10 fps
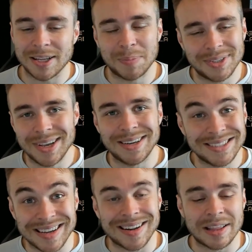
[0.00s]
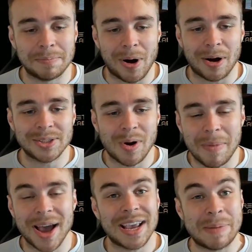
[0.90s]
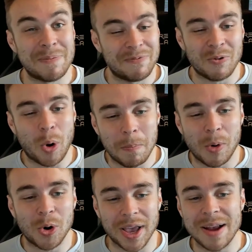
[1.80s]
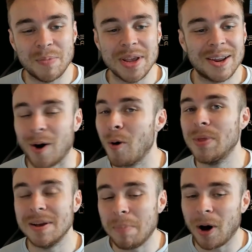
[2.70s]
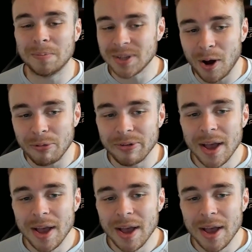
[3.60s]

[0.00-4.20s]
but Tierney did hit the bar, so I might keep him for 1 more game week and hope that he pops off.